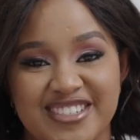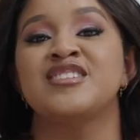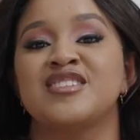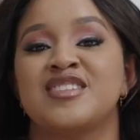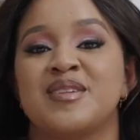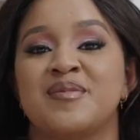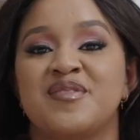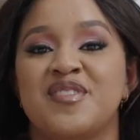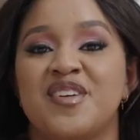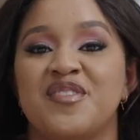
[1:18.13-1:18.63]
So
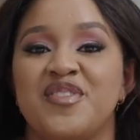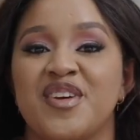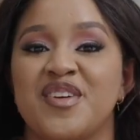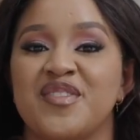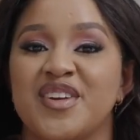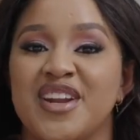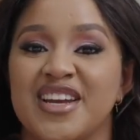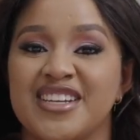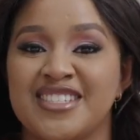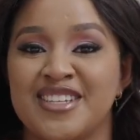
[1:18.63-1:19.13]
some of our
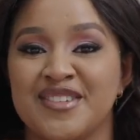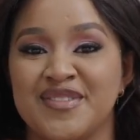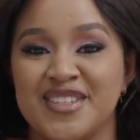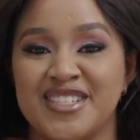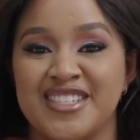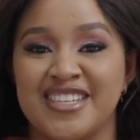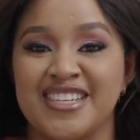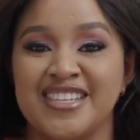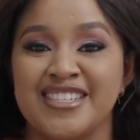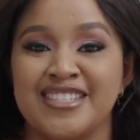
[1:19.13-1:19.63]
favorite
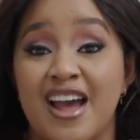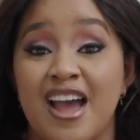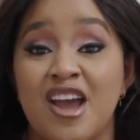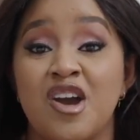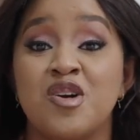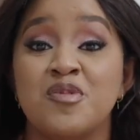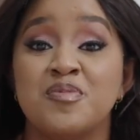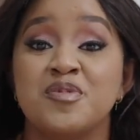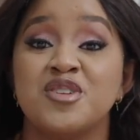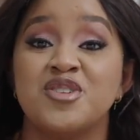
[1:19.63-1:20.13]
activities, I
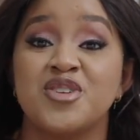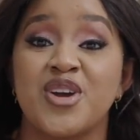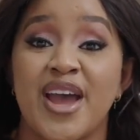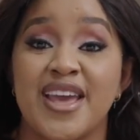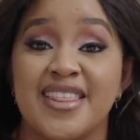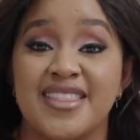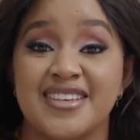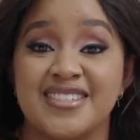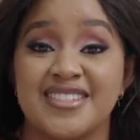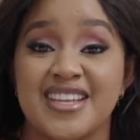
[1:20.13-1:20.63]
hope you
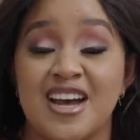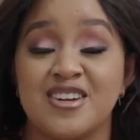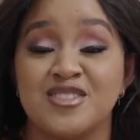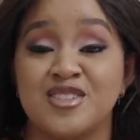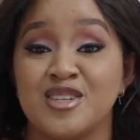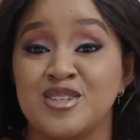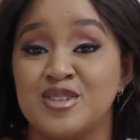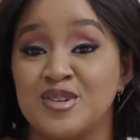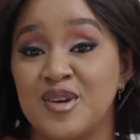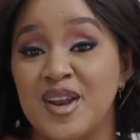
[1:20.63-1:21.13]
try these out
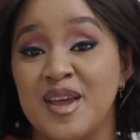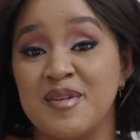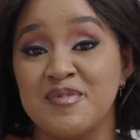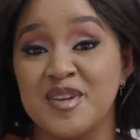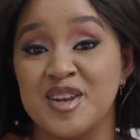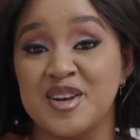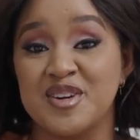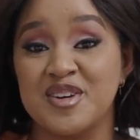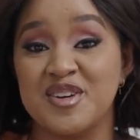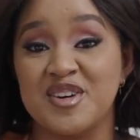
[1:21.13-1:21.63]
and do let
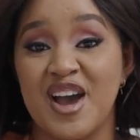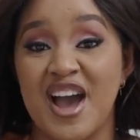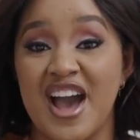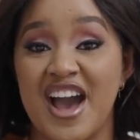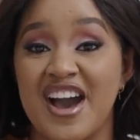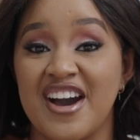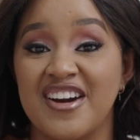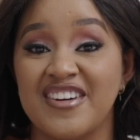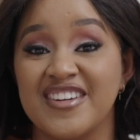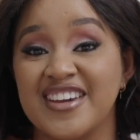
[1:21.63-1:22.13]
me know
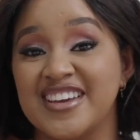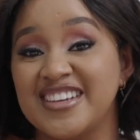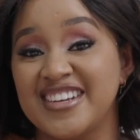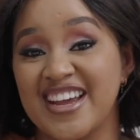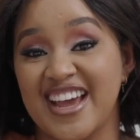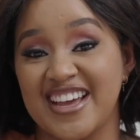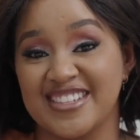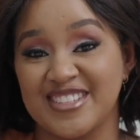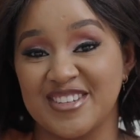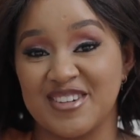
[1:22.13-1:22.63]
how it
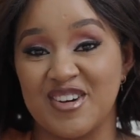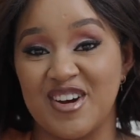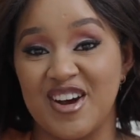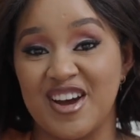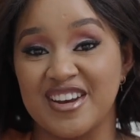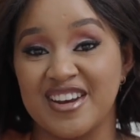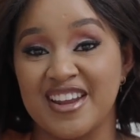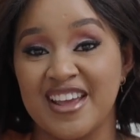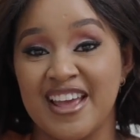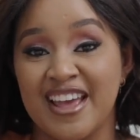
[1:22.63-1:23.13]
has
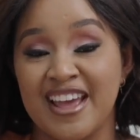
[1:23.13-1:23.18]
gone.